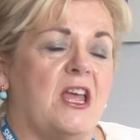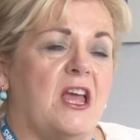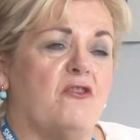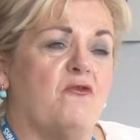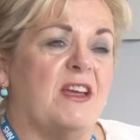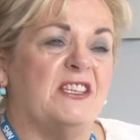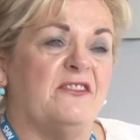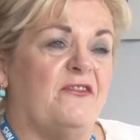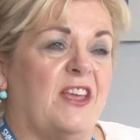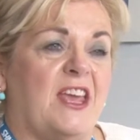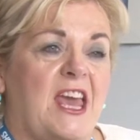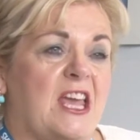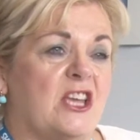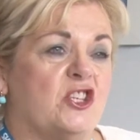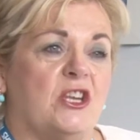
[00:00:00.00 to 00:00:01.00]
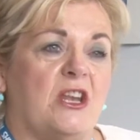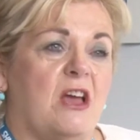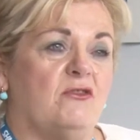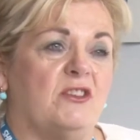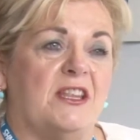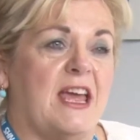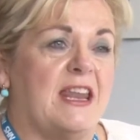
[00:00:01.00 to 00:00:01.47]
gratification
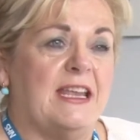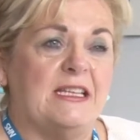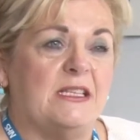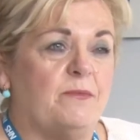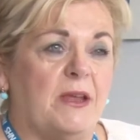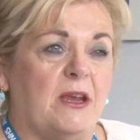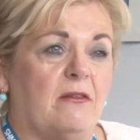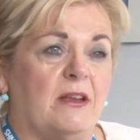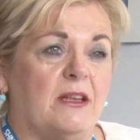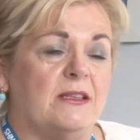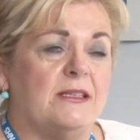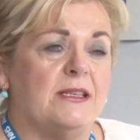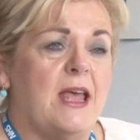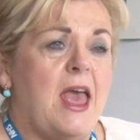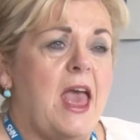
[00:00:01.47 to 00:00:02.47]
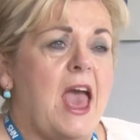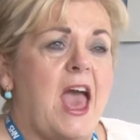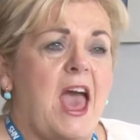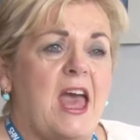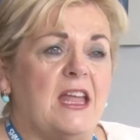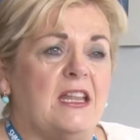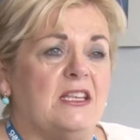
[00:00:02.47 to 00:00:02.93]
out of that experience,
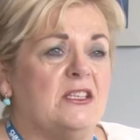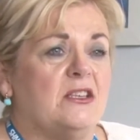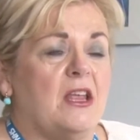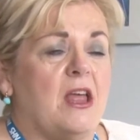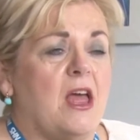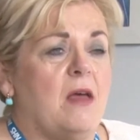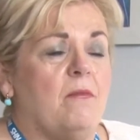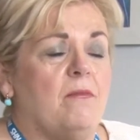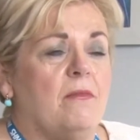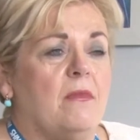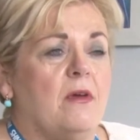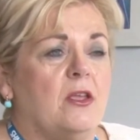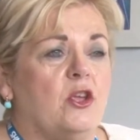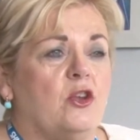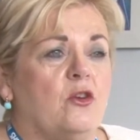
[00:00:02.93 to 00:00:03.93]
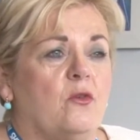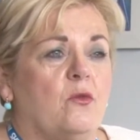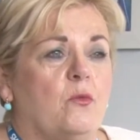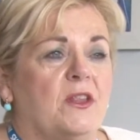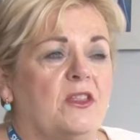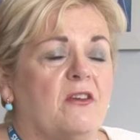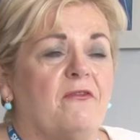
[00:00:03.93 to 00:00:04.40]
and
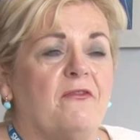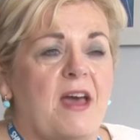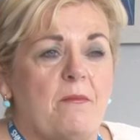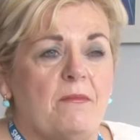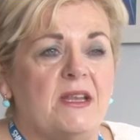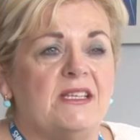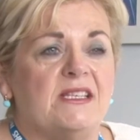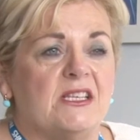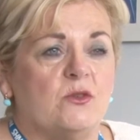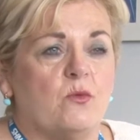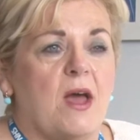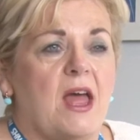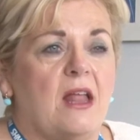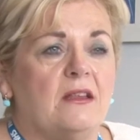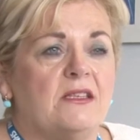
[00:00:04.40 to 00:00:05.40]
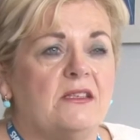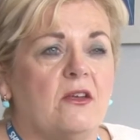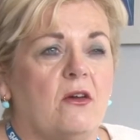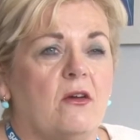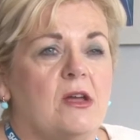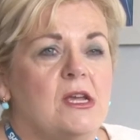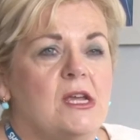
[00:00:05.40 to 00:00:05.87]
with their families as well.
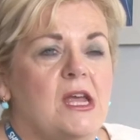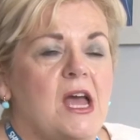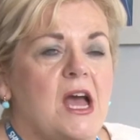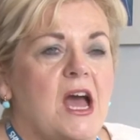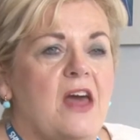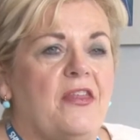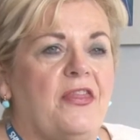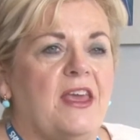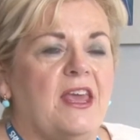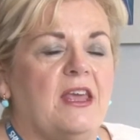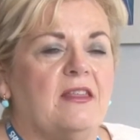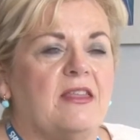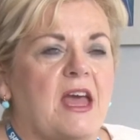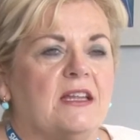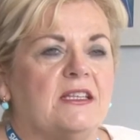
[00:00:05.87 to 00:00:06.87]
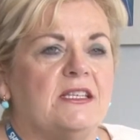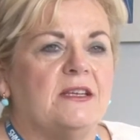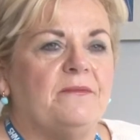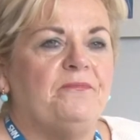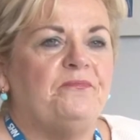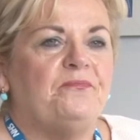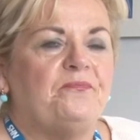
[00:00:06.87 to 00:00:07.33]
So I think that
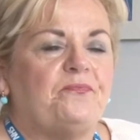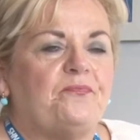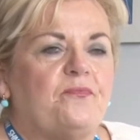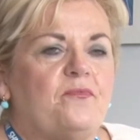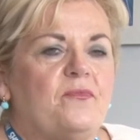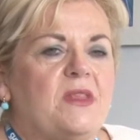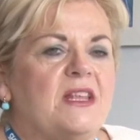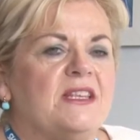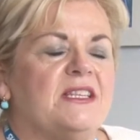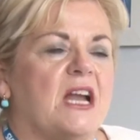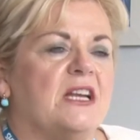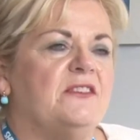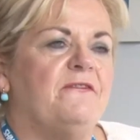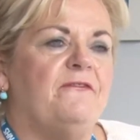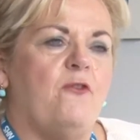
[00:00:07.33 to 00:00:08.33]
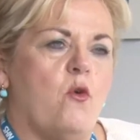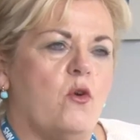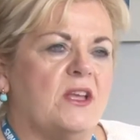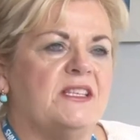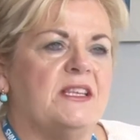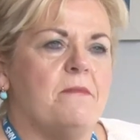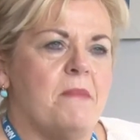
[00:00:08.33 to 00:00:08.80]
started
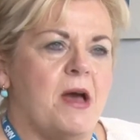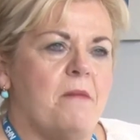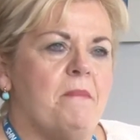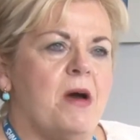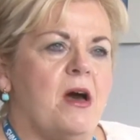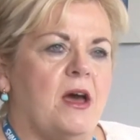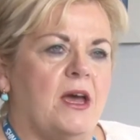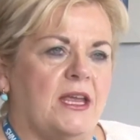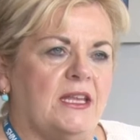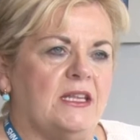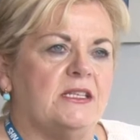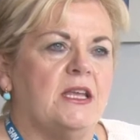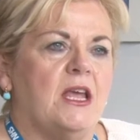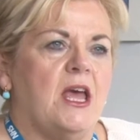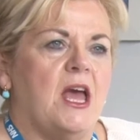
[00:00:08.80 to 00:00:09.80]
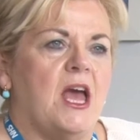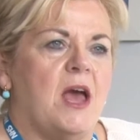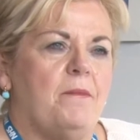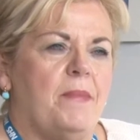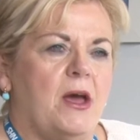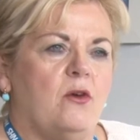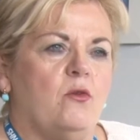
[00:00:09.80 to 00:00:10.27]
focusing my mind
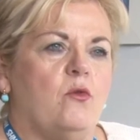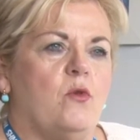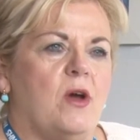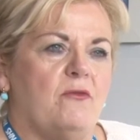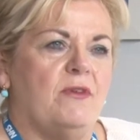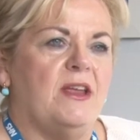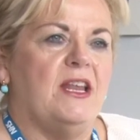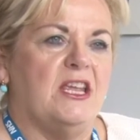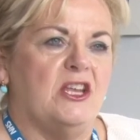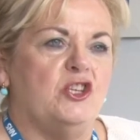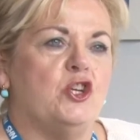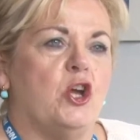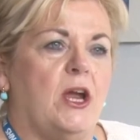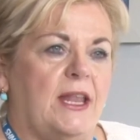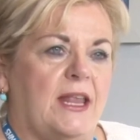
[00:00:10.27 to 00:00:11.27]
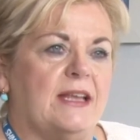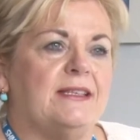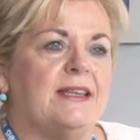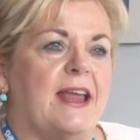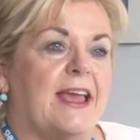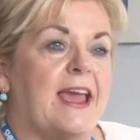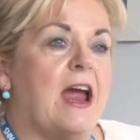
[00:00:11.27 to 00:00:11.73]
about, I really enjoy this,
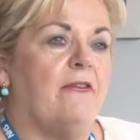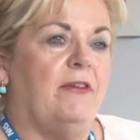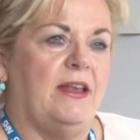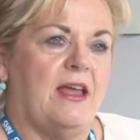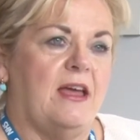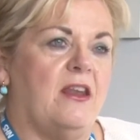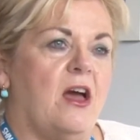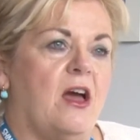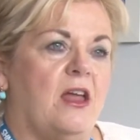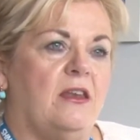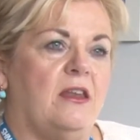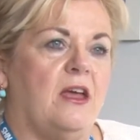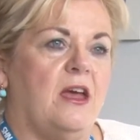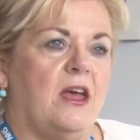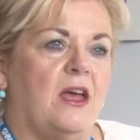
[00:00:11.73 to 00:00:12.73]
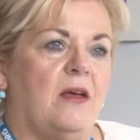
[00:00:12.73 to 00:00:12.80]
and I carried that on